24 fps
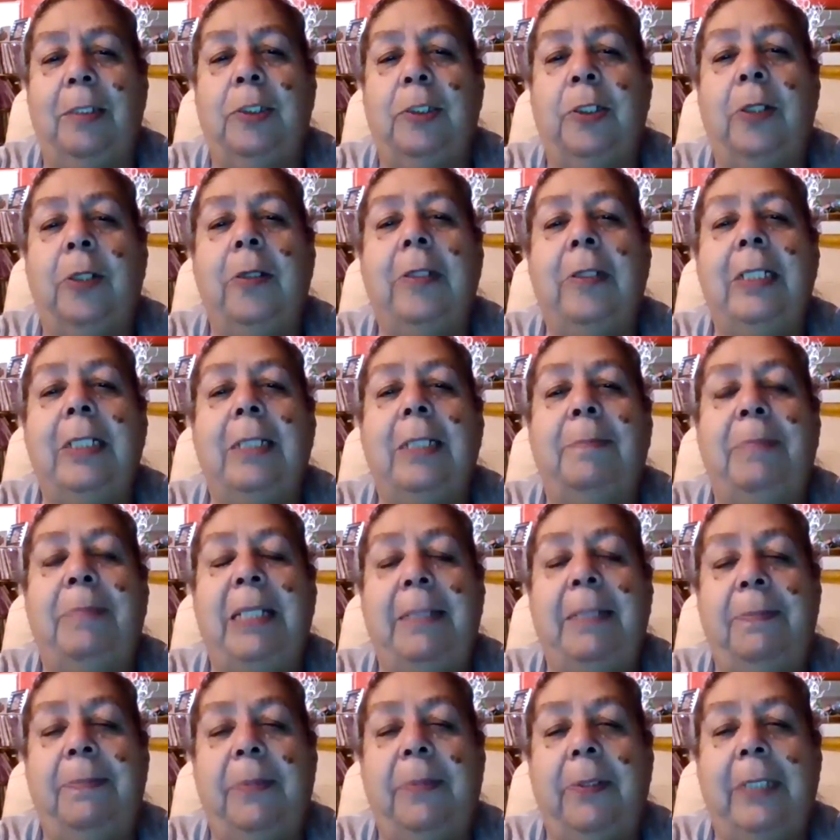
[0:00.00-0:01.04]
turned the
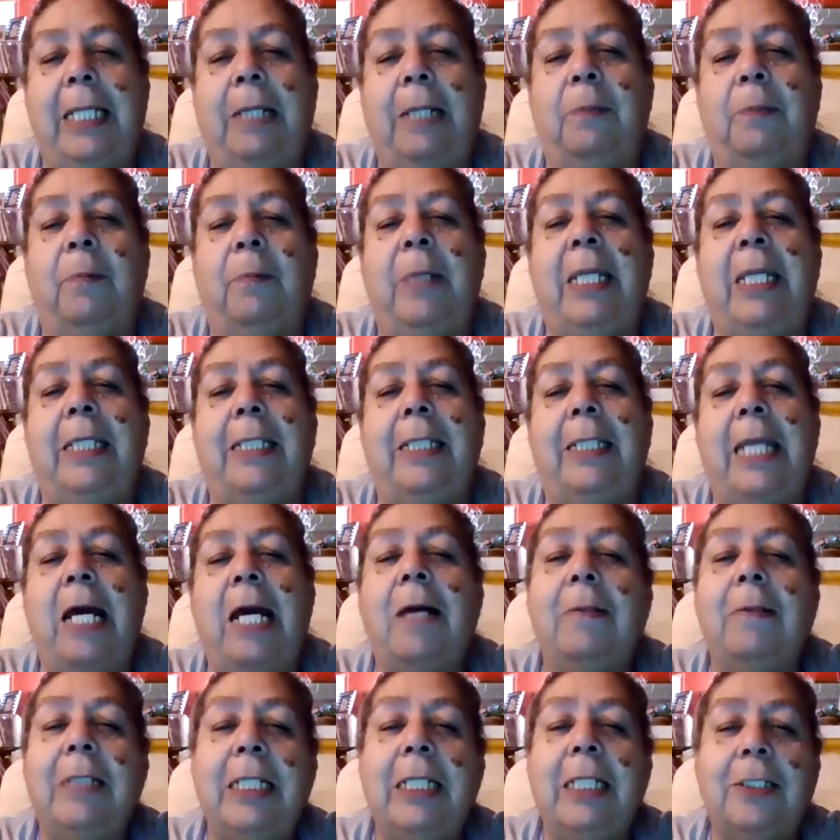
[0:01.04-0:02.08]
people that went
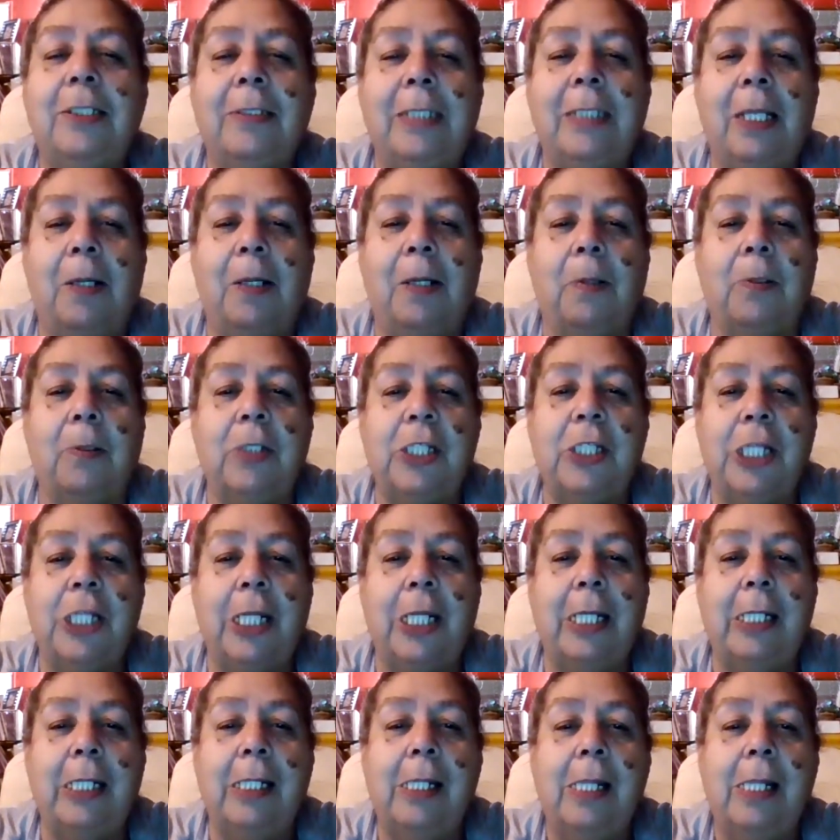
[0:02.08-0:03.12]
down into the ocean